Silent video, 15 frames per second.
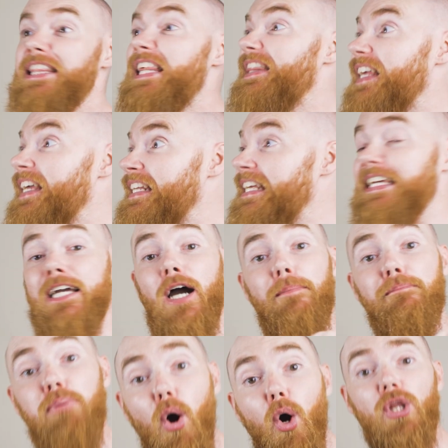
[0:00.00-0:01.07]
that they need to
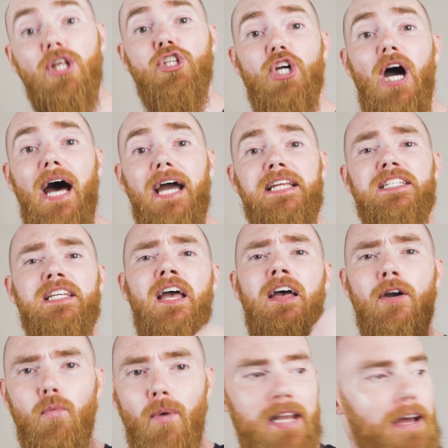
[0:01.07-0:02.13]
apologise
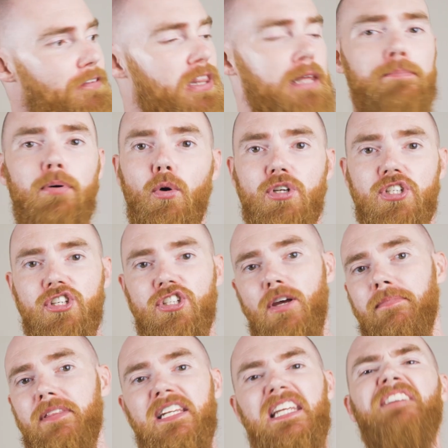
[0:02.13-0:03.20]
whenever they post
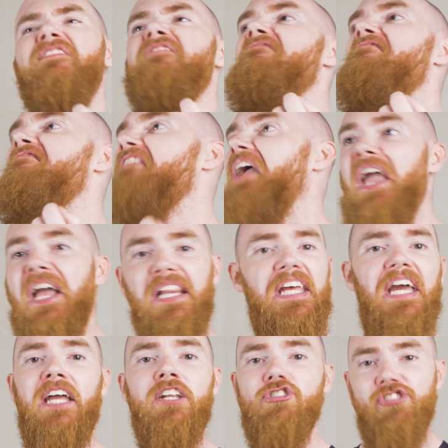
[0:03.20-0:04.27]
something even
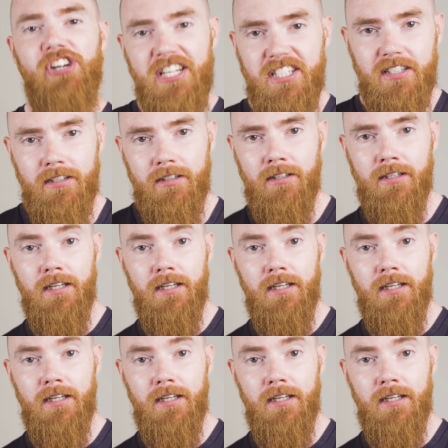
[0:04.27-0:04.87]
vaguely interesting.